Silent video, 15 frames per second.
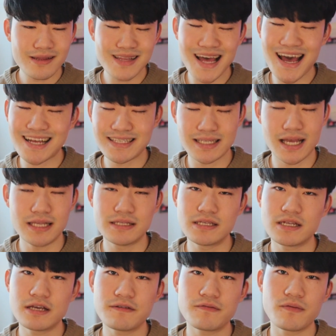that
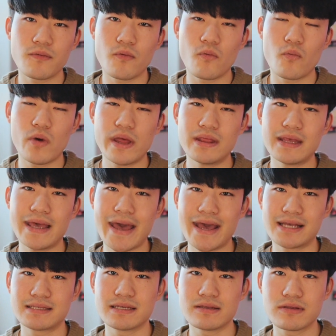sensitive when the
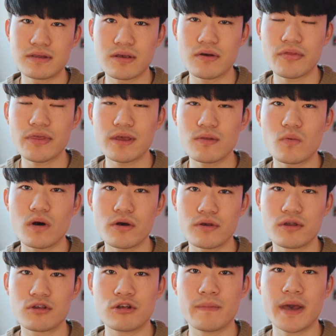eggs is tilted while
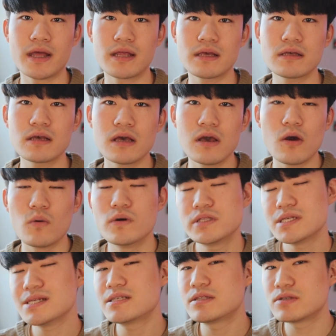you're incubating, which
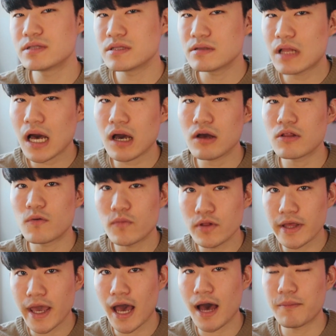is not gonna
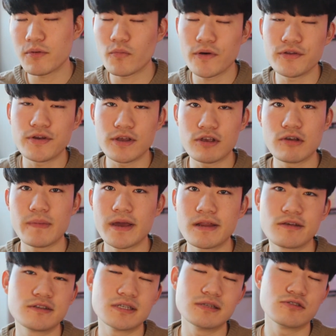really happen when you're
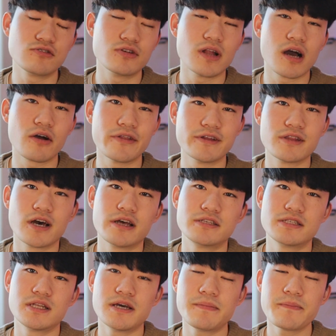incubating since you're not gonna
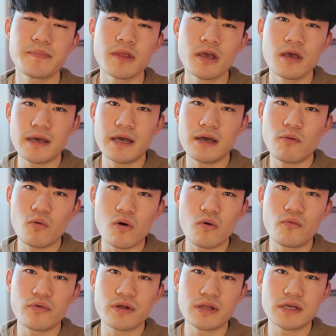touch them. It
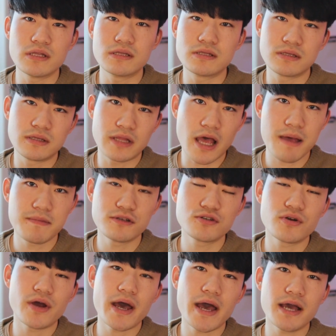won't really damage
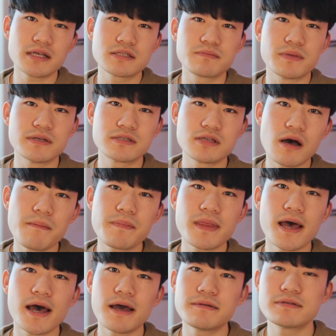your eggs, but
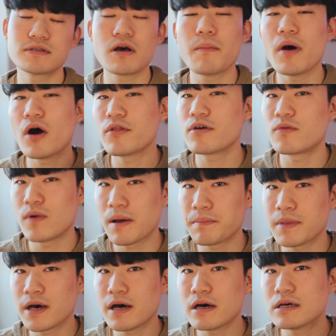sometimes some other
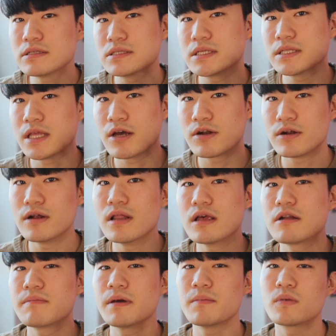reptiles that are a
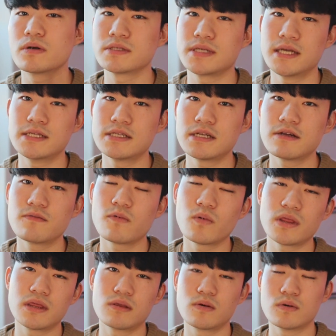little bit more sensitive
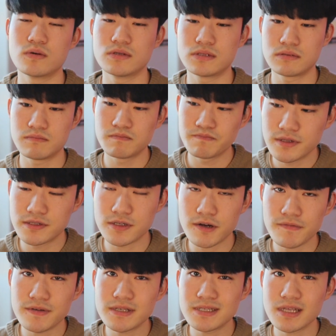with those
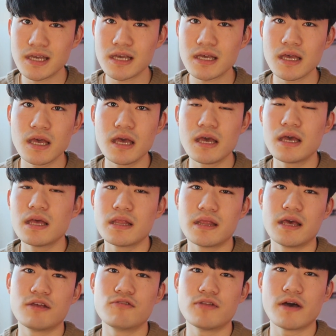surface thing,
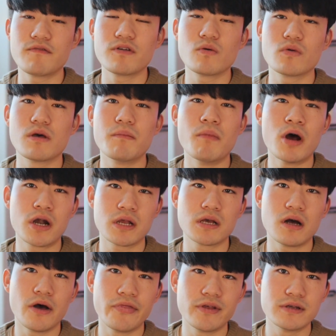then you definitely want to
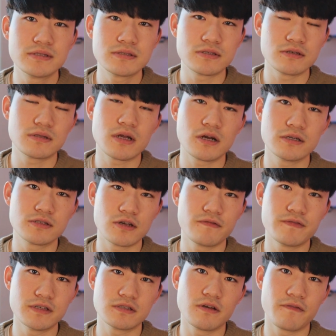mark on the
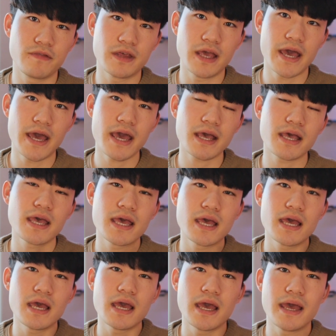surface of the egg
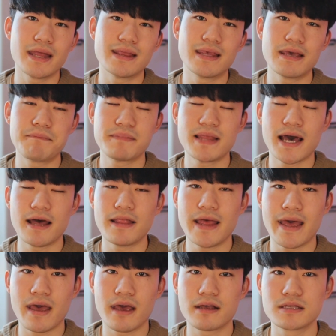and keep that
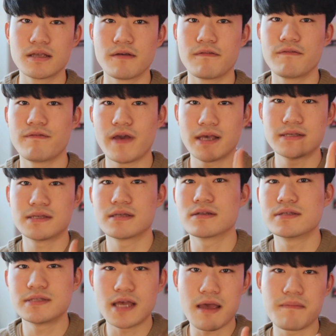egg facing
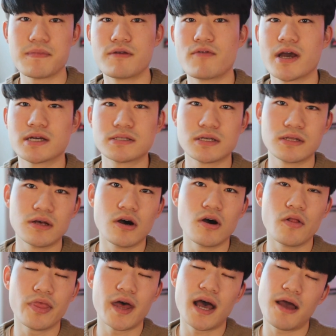the same direction
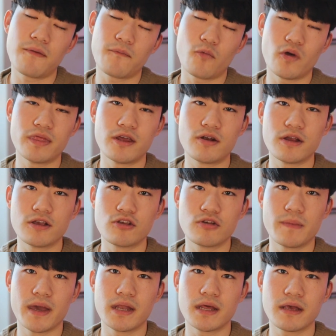all time when they're
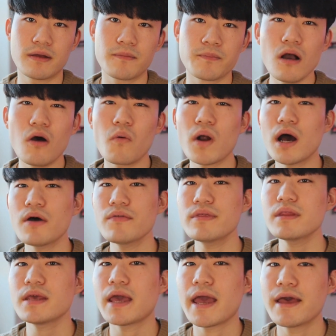incubating.
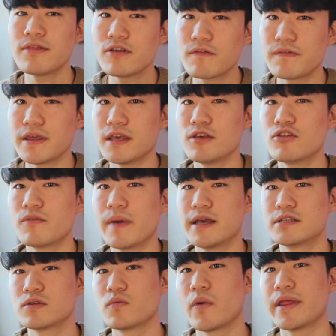Around the end of the
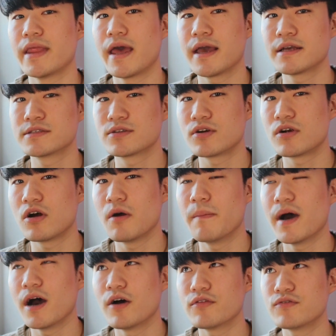incubation, when eggs are
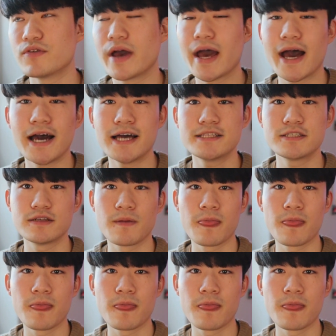about to hatch,